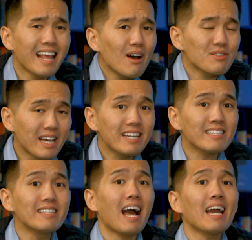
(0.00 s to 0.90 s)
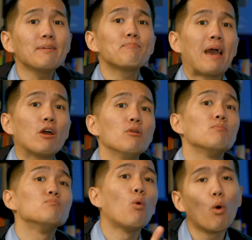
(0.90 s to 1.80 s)
Now, technically, I can pay her
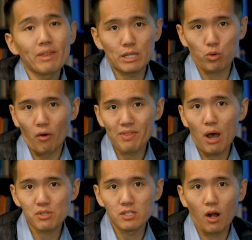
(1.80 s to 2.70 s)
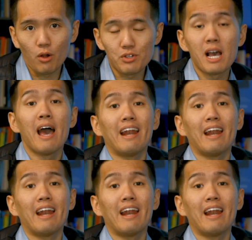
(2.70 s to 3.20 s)
more than $12,000